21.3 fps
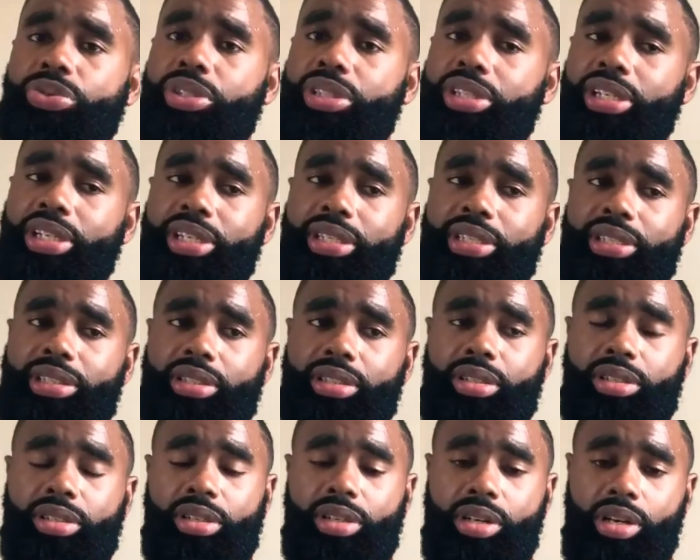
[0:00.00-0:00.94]
taste
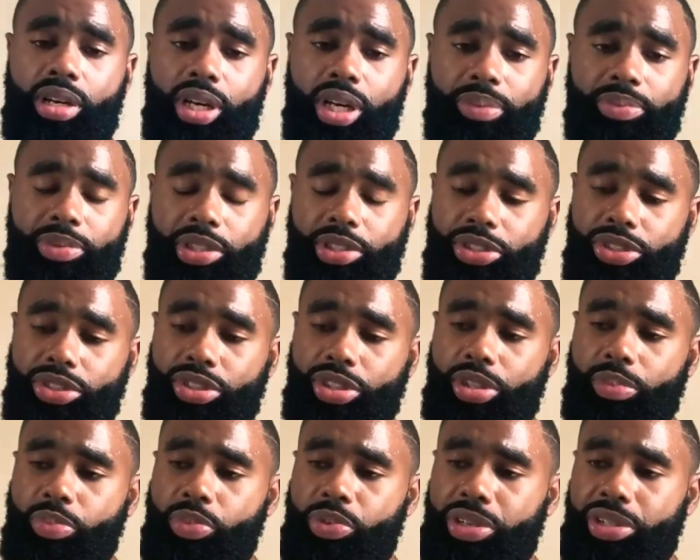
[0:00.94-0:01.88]
up to a
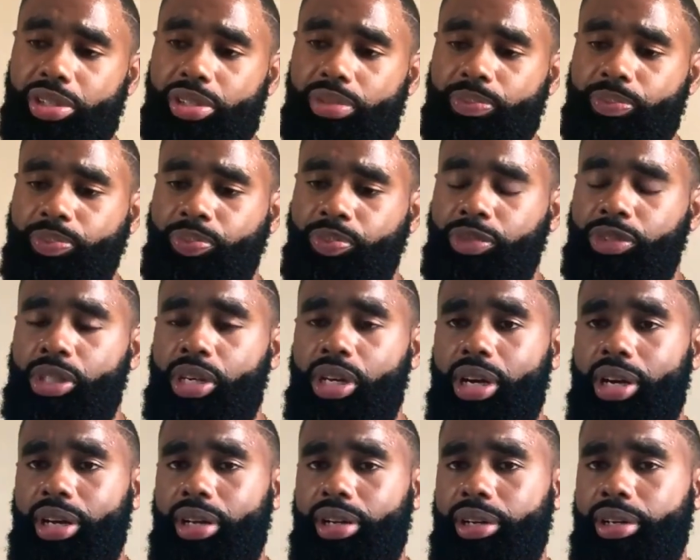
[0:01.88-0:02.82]
certain point,
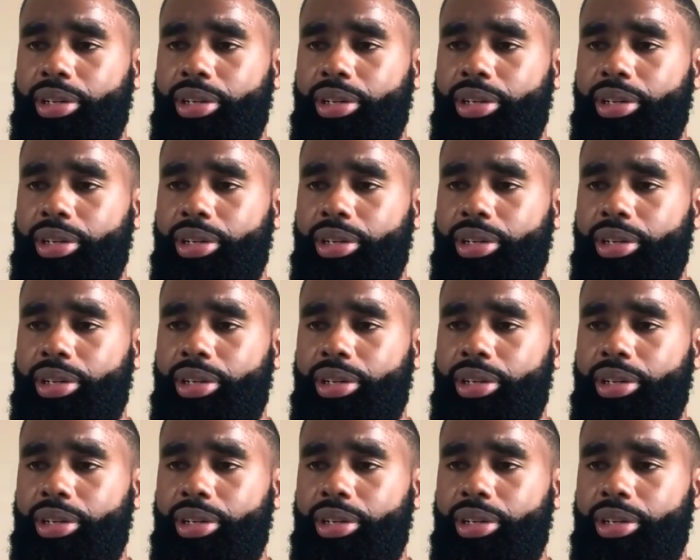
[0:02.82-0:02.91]
and